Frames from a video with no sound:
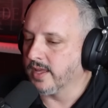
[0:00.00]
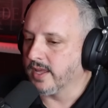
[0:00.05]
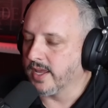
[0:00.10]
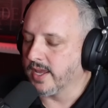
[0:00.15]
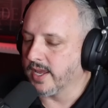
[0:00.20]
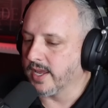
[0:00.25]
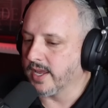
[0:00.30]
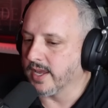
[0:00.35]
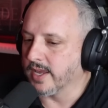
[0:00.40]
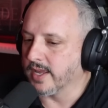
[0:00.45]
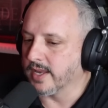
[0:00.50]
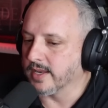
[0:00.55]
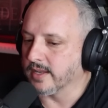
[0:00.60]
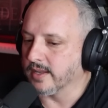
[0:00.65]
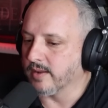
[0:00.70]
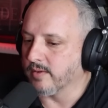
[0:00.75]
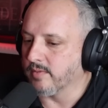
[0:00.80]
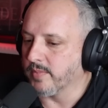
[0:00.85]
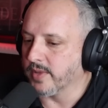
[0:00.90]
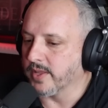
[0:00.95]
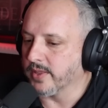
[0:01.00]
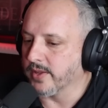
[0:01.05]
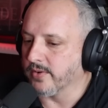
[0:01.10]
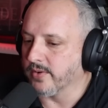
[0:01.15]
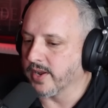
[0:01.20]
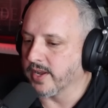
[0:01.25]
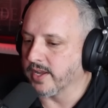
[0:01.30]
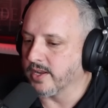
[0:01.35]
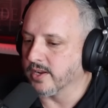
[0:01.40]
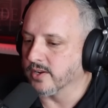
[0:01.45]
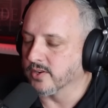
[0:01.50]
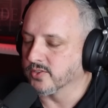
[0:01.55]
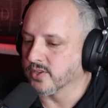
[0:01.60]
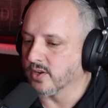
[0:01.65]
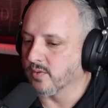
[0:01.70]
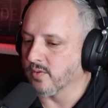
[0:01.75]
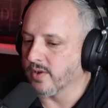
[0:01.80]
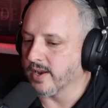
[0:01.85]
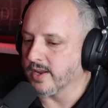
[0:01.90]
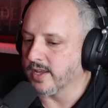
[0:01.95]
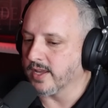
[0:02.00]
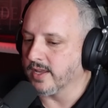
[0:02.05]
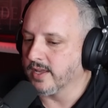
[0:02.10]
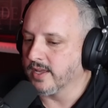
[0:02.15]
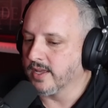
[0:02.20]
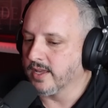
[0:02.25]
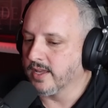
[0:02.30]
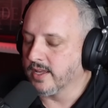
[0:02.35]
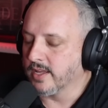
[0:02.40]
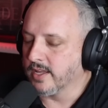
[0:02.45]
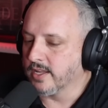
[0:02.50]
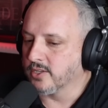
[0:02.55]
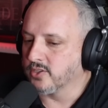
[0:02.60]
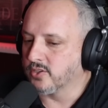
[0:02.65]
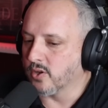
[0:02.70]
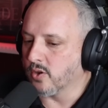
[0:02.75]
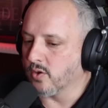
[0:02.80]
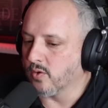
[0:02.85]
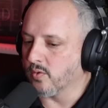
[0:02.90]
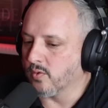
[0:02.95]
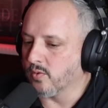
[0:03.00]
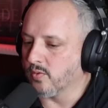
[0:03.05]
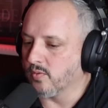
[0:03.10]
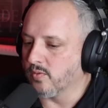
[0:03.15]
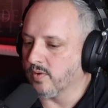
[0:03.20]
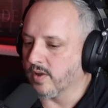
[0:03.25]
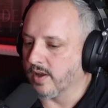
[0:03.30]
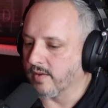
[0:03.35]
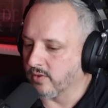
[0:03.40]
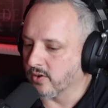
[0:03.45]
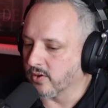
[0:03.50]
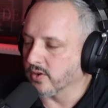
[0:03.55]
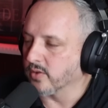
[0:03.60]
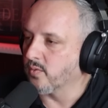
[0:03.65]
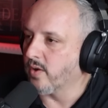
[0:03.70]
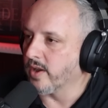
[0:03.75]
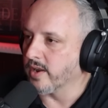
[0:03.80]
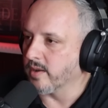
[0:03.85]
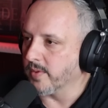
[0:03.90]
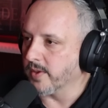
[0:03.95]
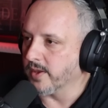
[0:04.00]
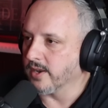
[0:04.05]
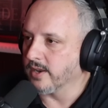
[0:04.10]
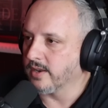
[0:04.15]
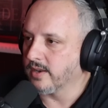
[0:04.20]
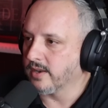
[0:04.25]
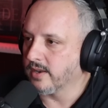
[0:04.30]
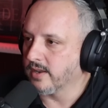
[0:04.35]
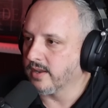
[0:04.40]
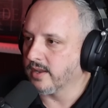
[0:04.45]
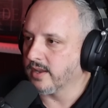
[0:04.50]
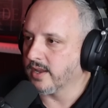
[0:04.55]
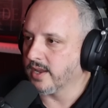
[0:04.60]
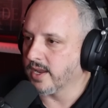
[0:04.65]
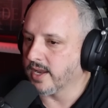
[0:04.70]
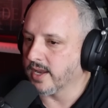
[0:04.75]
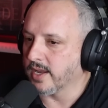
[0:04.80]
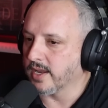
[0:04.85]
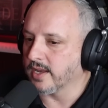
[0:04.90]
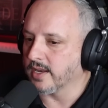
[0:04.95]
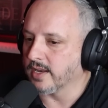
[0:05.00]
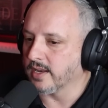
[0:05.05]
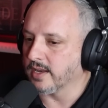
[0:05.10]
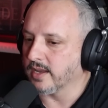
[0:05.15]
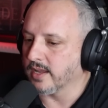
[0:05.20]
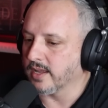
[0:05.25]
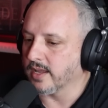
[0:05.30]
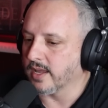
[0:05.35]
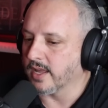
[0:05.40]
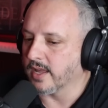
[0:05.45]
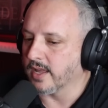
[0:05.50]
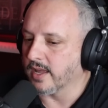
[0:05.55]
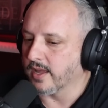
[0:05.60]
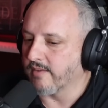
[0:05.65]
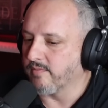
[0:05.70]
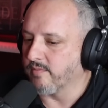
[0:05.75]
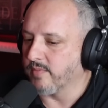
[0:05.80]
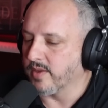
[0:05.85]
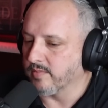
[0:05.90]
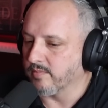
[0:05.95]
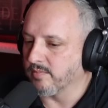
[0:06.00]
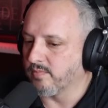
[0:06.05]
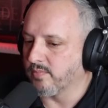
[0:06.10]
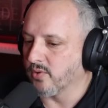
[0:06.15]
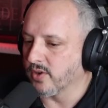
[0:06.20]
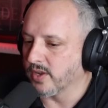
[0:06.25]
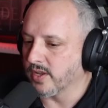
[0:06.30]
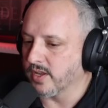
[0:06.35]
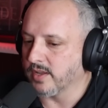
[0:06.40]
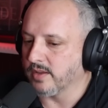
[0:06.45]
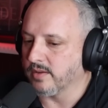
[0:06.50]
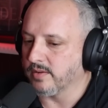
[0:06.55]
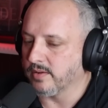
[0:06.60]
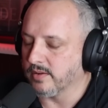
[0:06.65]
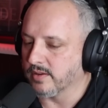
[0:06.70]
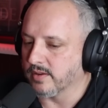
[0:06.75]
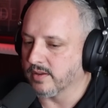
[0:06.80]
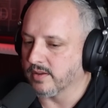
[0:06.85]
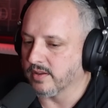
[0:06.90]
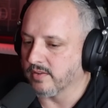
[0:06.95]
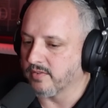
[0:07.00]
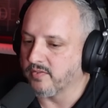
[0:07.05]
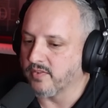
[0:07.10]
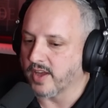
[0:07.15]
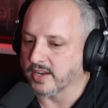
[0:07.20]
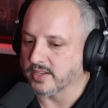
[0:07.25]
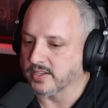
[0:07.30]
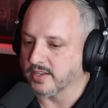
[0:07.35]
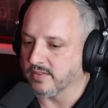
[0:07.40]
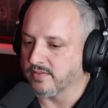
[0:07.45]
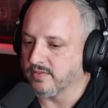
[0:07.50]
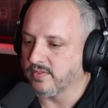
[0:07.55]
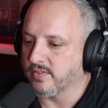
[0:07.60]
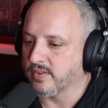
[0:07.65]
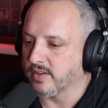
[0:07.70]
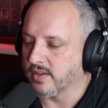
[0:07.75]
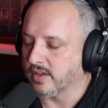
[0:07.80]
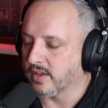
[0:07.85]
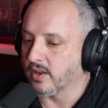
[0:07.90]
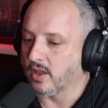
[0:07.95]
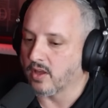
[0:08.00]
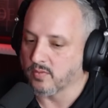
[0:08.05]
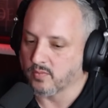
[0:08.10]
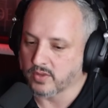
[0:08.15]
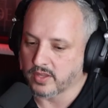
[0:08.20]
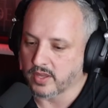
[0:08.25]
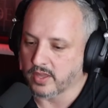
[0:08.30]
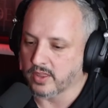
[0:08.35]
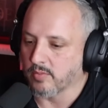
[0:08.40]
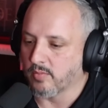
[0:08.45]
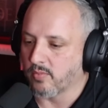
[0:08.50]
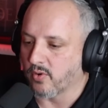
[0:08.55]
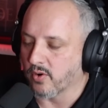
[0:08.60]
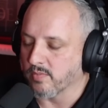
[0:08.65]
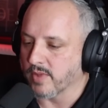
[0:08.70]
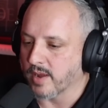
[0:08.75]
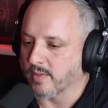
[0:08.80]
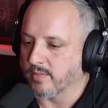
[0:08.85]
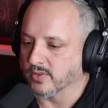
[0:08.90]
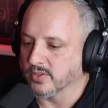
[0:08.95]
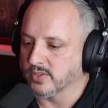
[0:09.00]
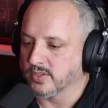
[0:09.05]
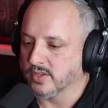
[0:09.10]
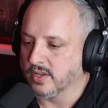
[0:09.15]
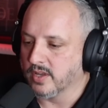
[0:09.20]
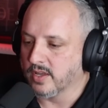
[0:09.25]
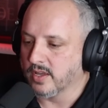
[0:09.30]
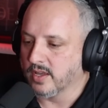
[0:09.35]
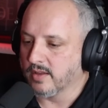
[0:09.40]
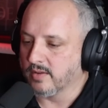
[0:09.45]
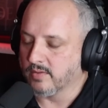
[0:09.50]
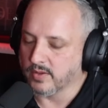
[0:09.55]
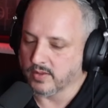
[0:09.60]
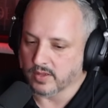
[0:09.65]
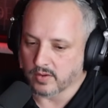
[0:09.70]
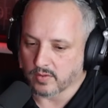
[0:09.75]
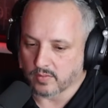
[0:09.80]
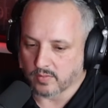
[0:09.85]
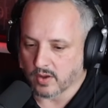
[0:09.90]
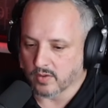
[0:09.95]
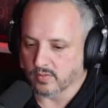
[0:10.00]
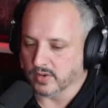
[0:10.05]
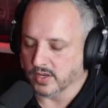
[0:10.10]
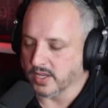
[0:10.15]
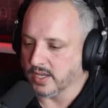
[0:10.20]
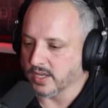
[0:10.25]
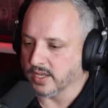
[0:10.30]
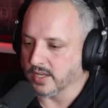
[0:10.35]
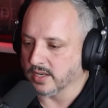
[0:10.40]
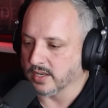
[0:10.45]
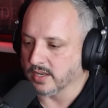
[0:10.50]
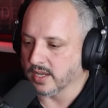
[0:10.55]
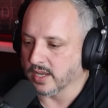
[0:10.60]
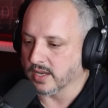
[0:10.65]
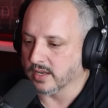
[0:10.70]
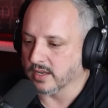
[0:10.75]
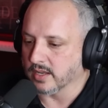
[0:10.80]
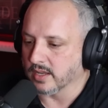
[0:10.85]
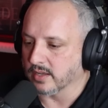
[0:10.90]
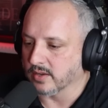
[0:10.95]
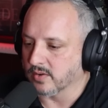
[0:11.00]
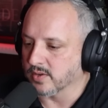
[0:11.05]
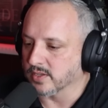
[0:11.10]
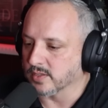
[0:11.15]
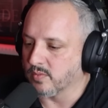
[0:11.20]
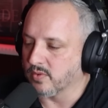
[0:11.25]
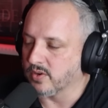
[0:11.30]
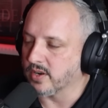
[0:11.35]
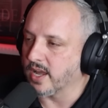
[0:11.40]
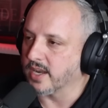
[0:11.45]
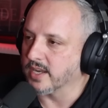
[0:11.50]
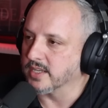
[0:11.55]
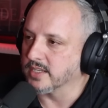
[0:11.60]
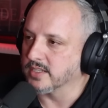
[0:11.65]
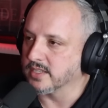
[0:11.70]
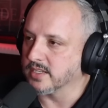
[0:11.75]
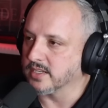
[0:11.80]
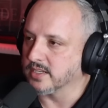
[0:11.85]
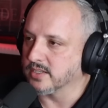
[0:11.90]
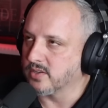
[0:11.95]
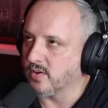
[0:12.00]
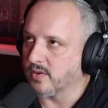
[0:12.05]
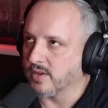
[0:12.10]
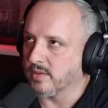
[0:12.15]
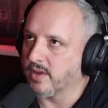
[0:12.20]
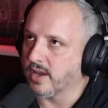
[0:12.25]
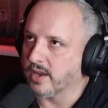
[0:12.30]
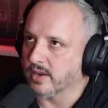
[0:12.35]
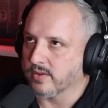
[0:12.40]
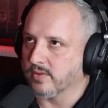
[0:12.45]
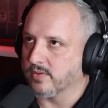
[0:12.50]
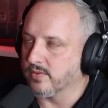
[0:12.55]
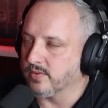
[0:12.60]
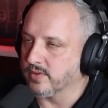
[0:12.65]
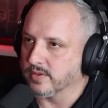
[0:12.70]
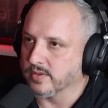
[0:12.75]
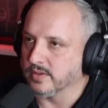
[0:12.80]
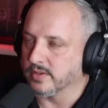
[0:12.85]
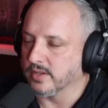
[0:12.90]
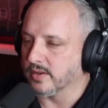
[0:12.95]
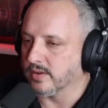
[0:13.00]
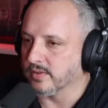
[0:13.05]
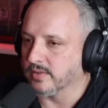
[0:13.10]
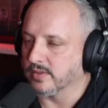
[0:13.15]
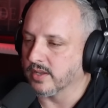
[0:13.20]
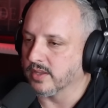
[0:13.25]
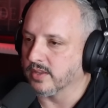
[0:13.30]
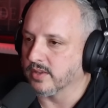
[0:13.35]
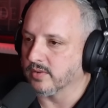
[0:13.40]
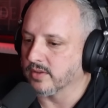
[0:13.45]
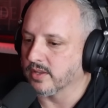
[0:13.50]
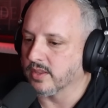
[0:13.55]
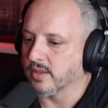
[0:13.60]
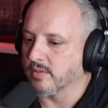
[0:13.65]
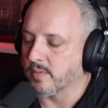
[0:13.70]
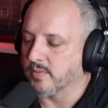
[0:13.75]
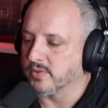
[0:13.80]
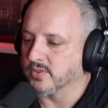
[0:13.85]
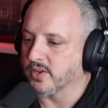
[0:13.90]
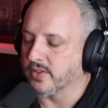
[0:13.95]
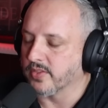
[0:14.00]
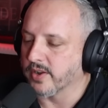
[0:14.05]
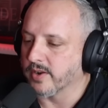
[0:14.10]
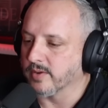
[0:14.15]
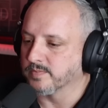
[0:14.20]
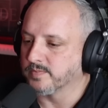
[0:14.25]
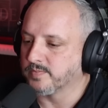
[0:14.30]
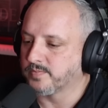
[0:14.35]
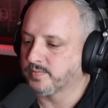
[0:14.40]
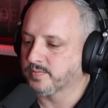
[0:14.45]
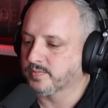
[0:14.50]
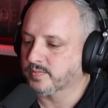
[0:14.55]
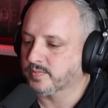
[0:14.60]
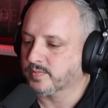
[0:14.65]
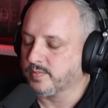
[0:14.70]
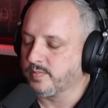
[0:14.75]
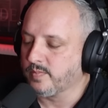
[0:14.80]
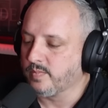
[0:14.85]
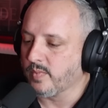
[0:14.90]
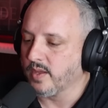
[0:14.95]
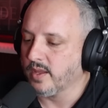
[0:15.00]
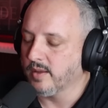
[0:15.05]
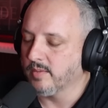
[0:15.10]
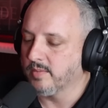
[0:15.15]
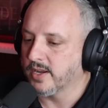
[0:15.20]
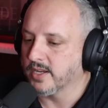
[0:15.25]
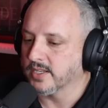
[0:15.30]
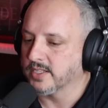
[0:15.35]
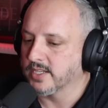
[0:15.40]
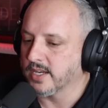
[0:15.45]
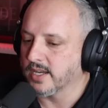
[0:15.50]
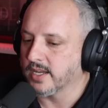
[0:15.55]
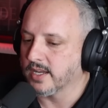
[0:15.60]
And, you know, been there 8 years already. So I've learned quite a bit. And I've been pretty effective, along with the other board members, with Rowley and Chris Morales and Tony Barco and, you know, the other members that are there. But